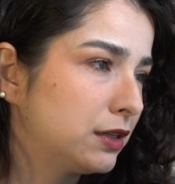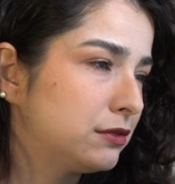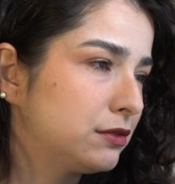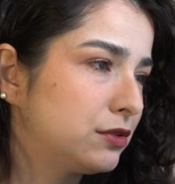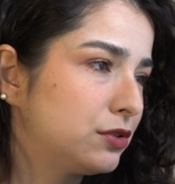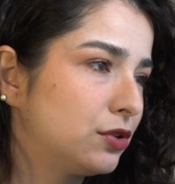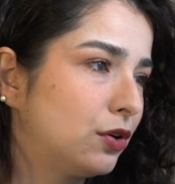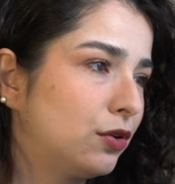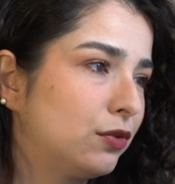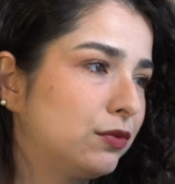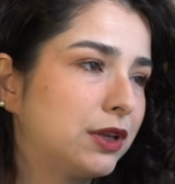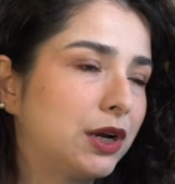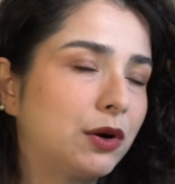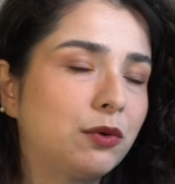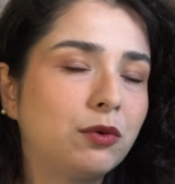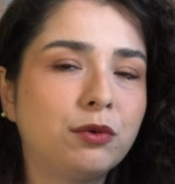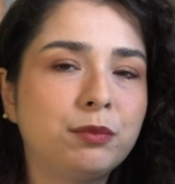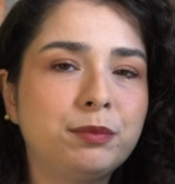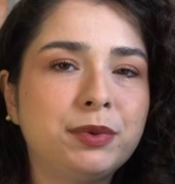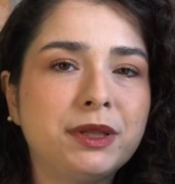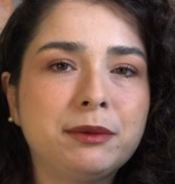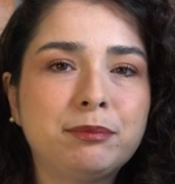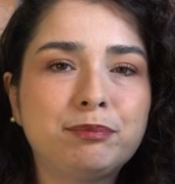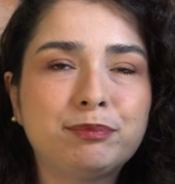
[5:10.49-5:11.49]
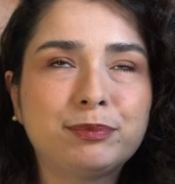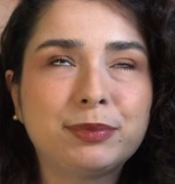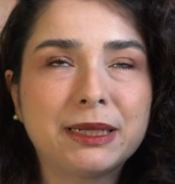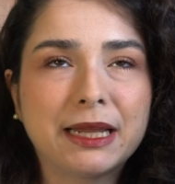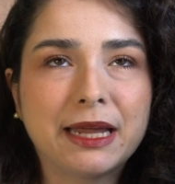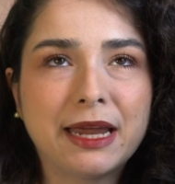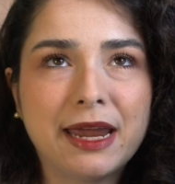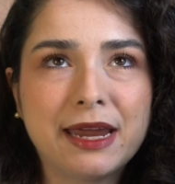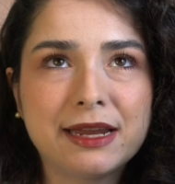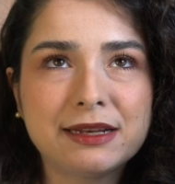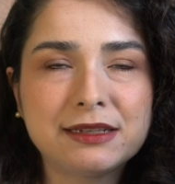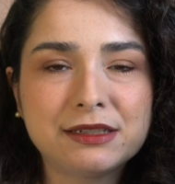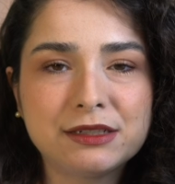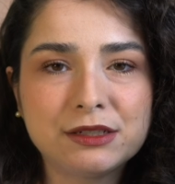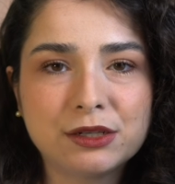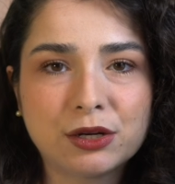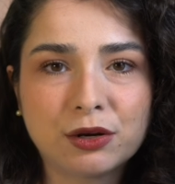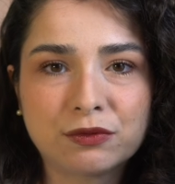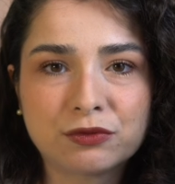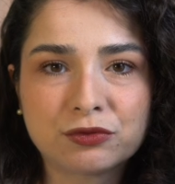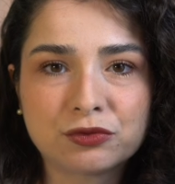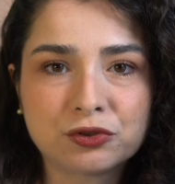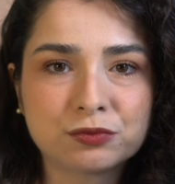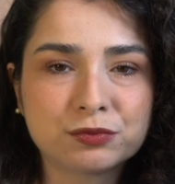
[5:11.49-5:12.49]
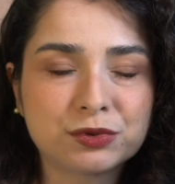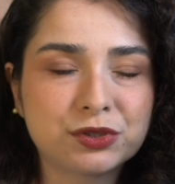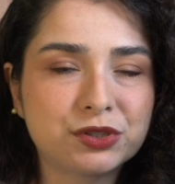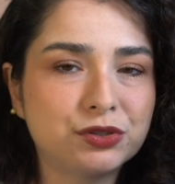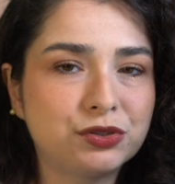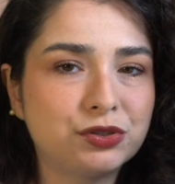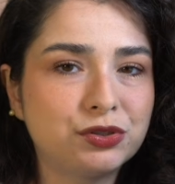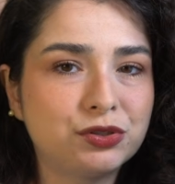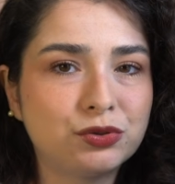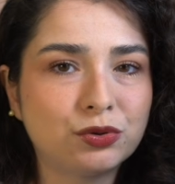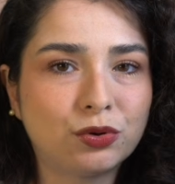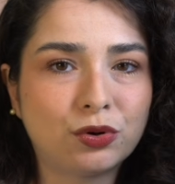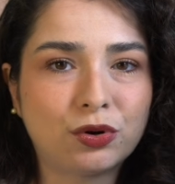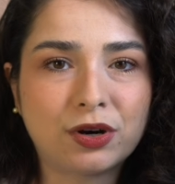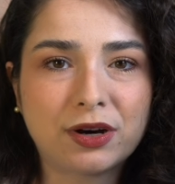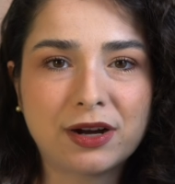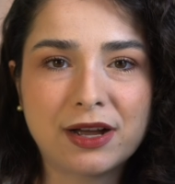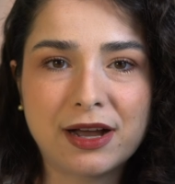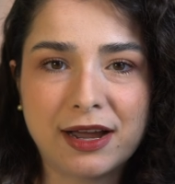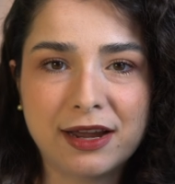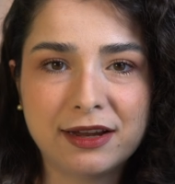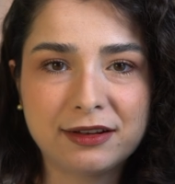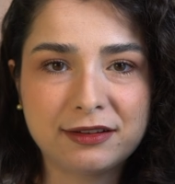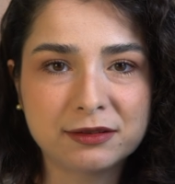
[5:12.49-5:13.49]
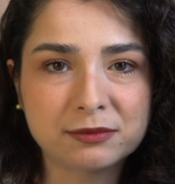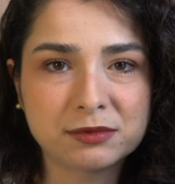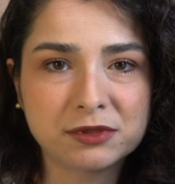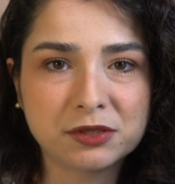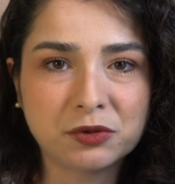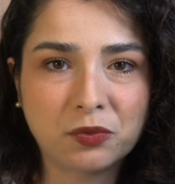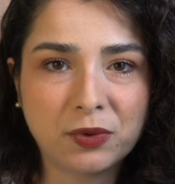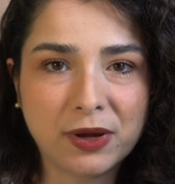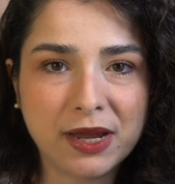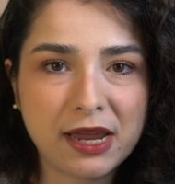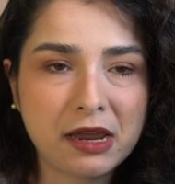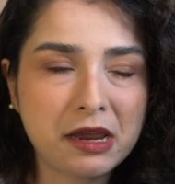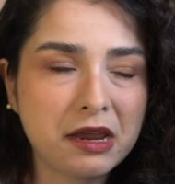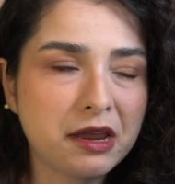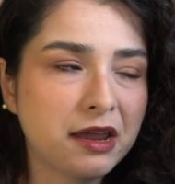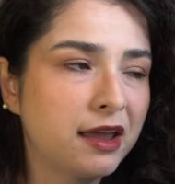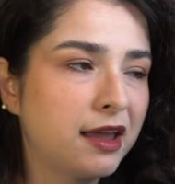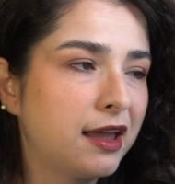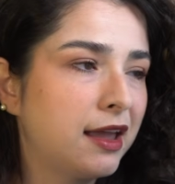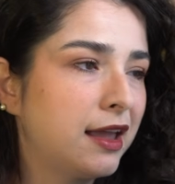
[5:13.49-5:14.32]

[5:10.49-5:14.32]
so there will be plenty of room to store items away